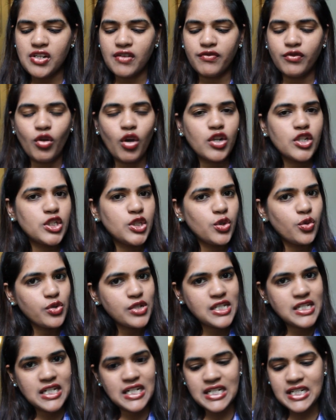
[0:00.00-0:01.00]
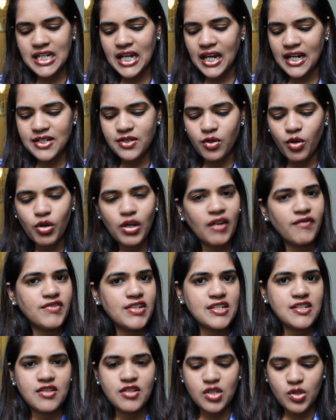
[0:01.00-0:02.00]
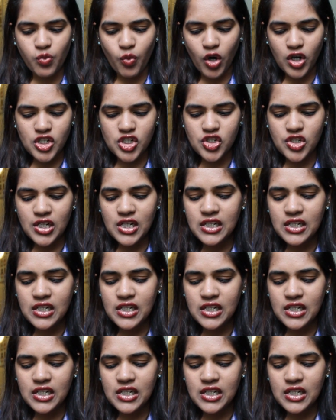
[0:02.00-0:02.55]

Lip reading: I've not used it at all. I've just swatched